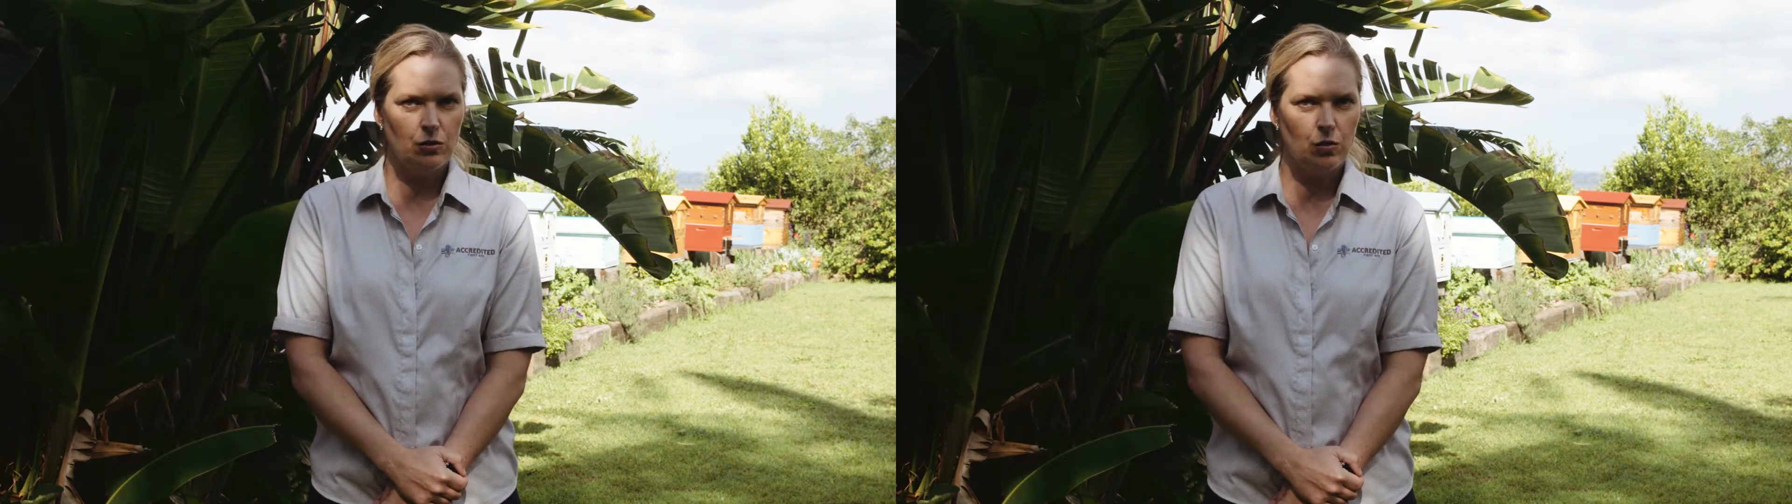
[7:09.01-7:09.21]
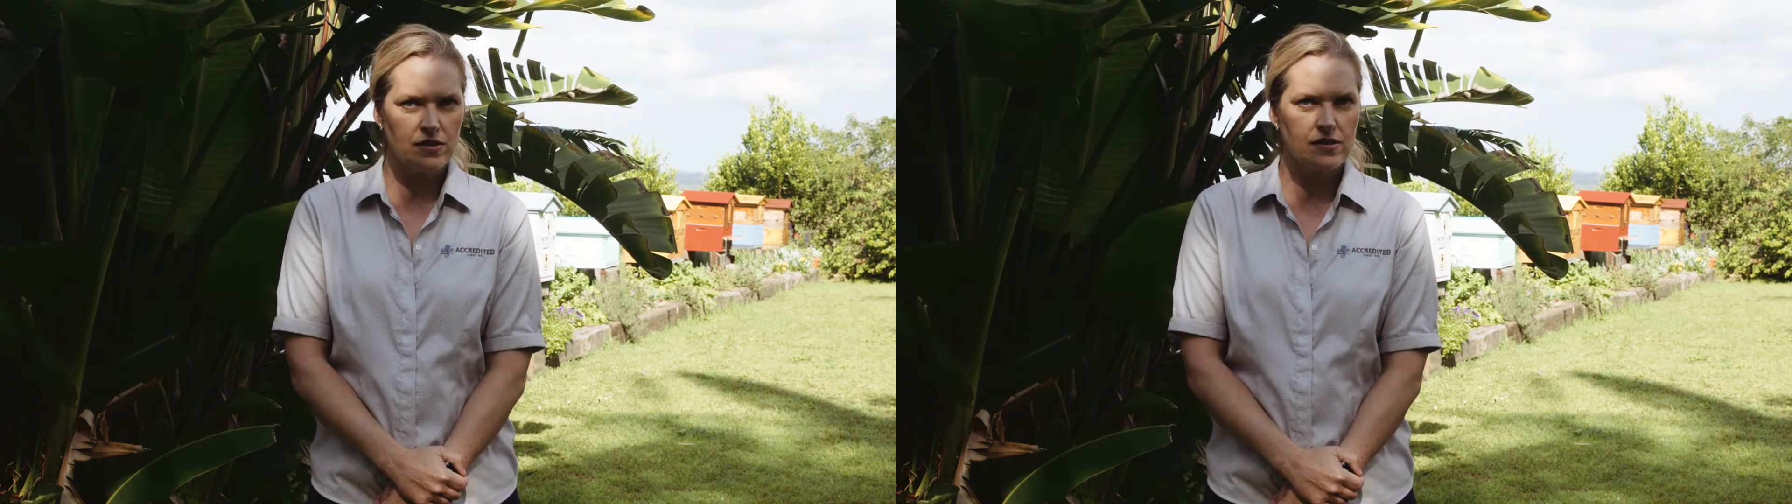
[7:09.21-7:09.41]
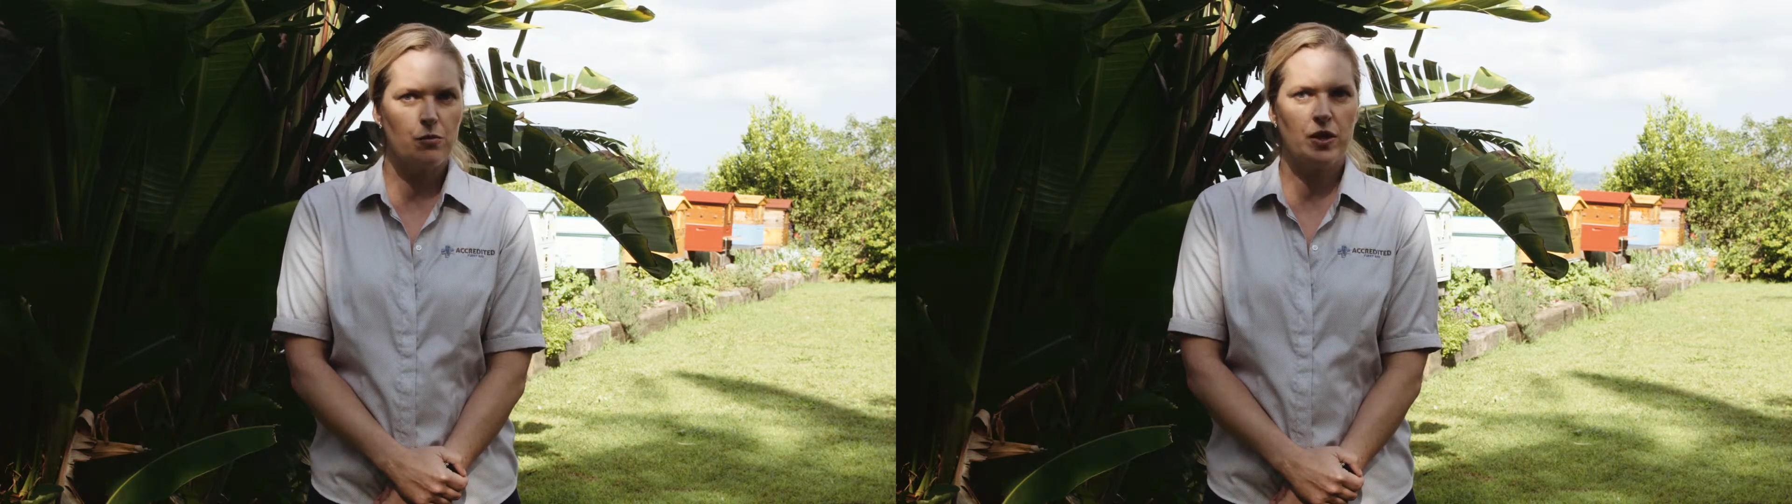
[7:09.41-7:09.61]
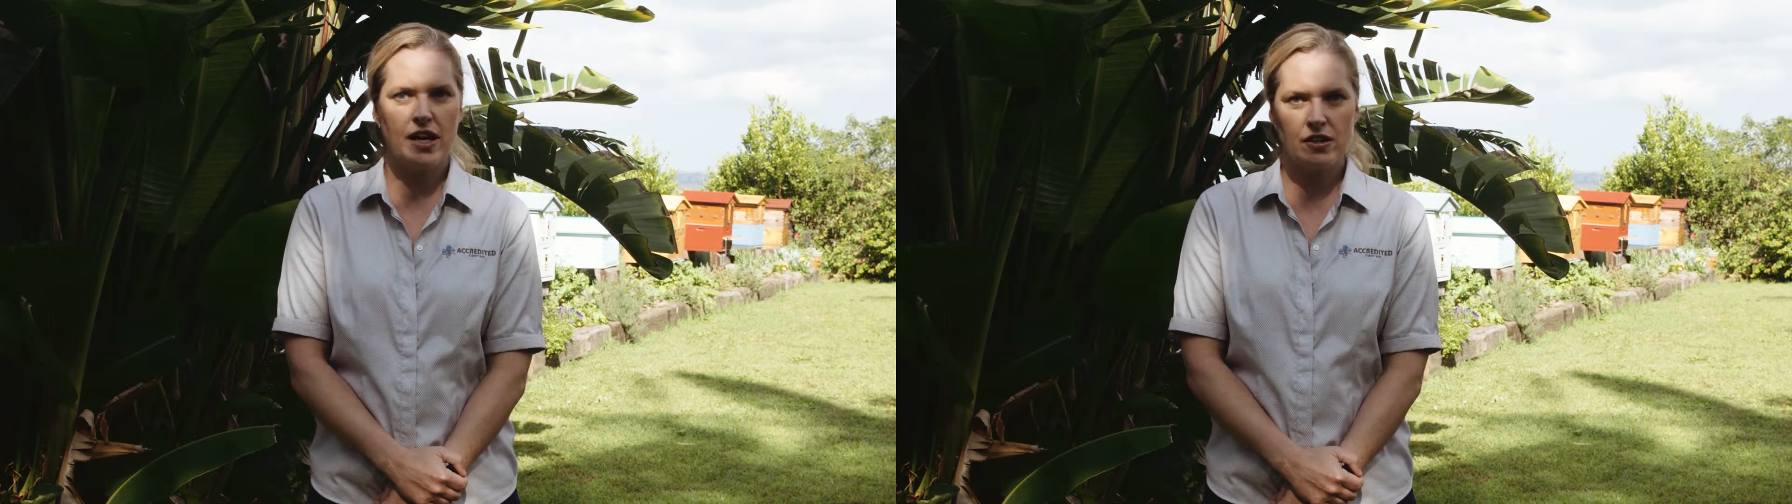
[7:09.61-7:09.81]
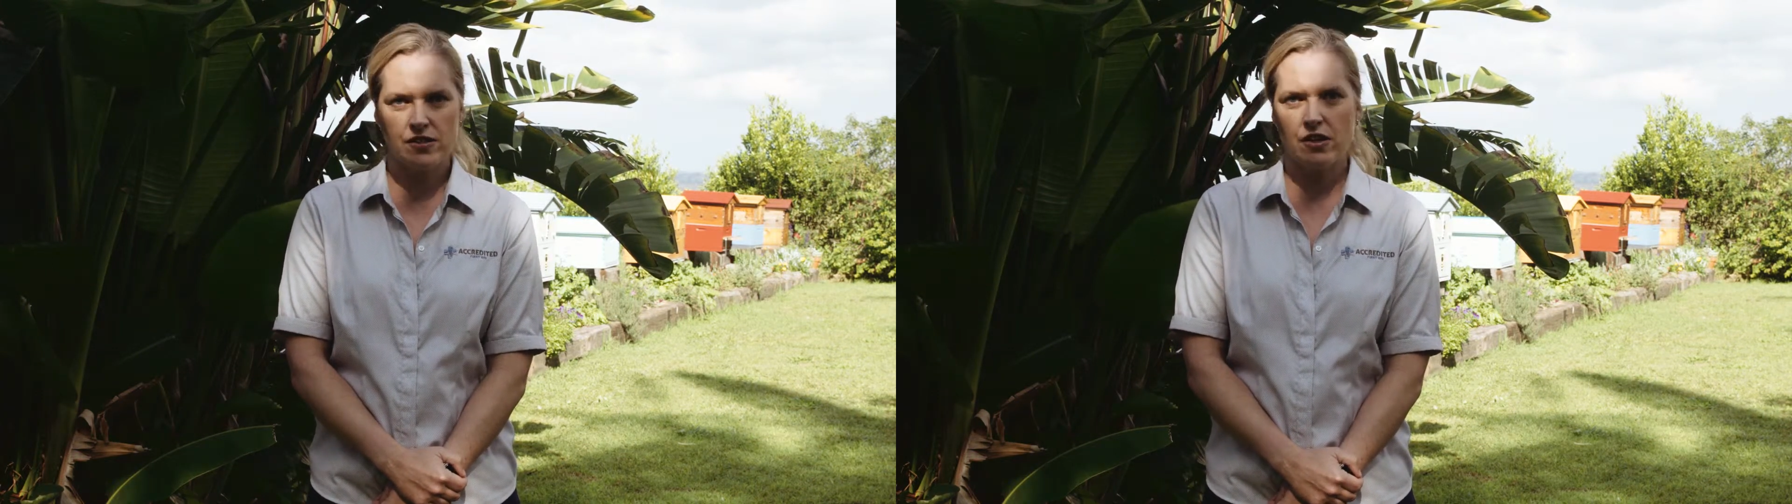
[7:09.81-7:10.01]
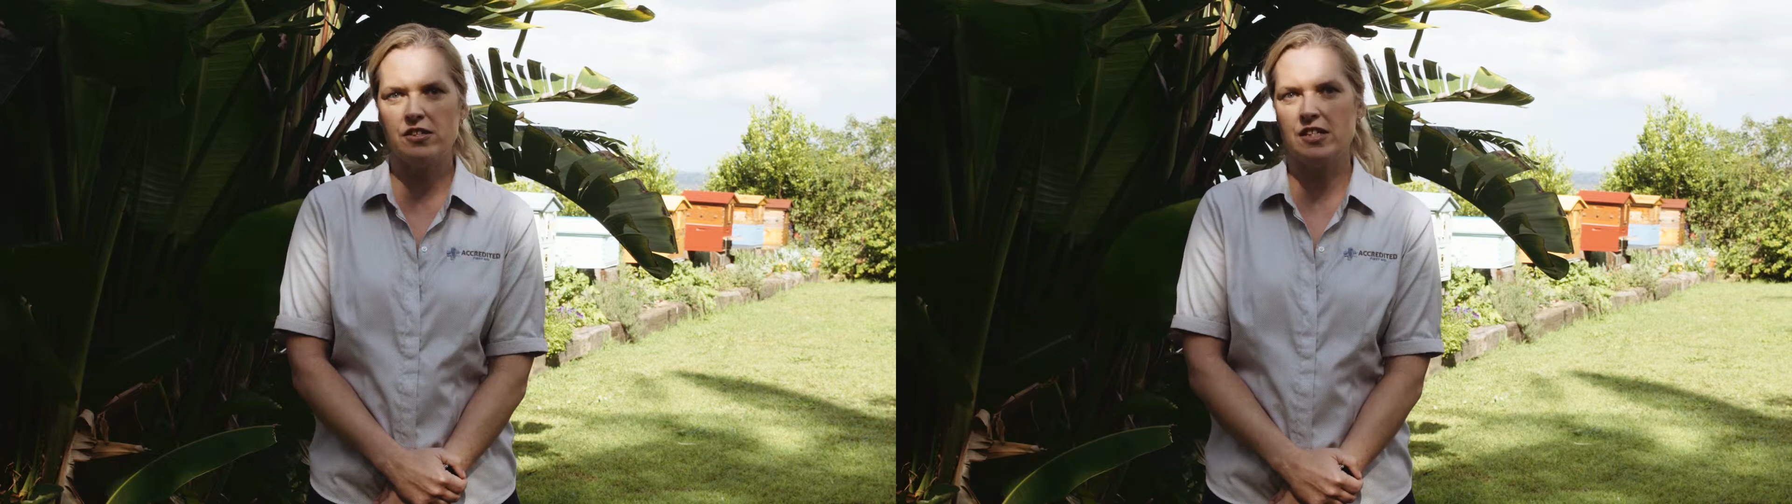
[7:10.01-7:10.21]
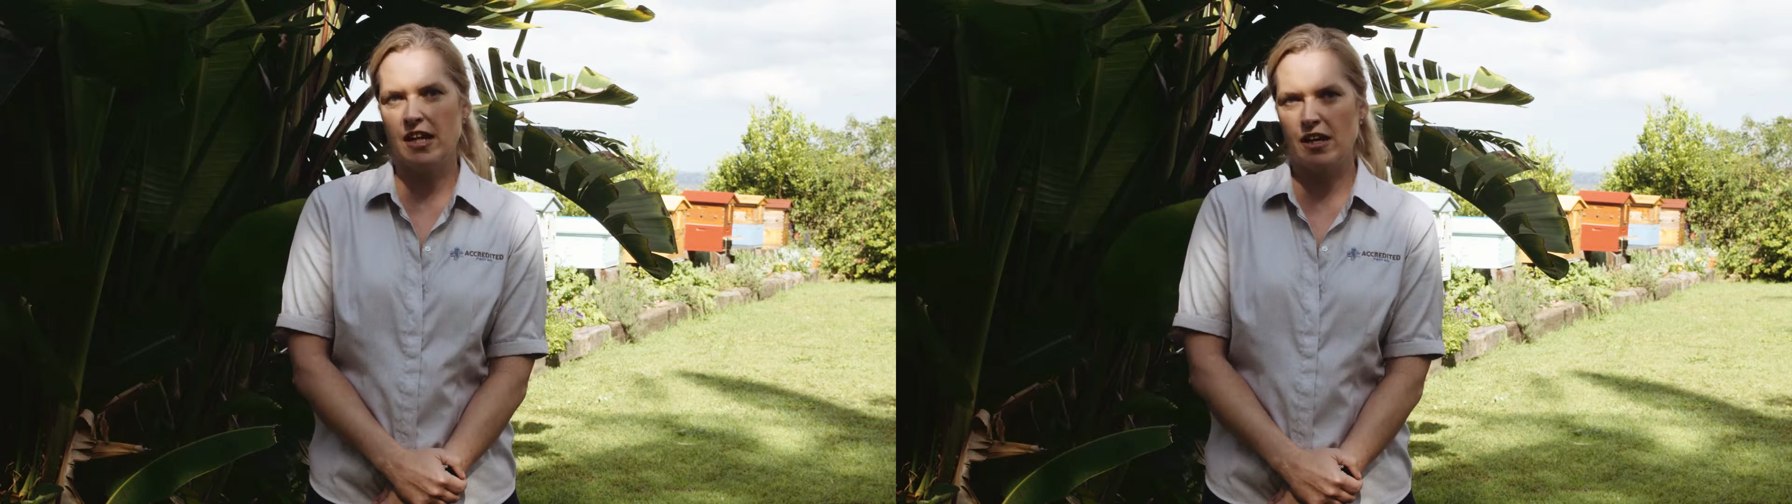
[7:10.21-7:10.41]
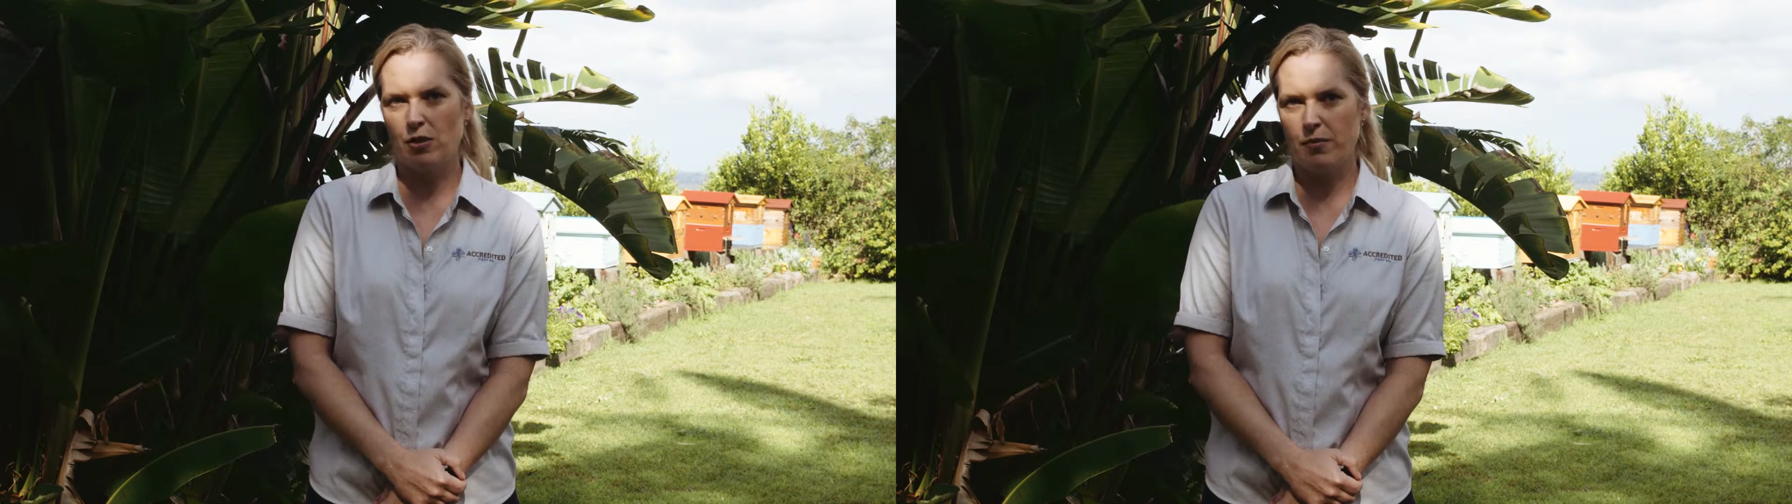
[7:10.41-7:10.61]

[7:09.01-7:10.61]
while someone else goes to get your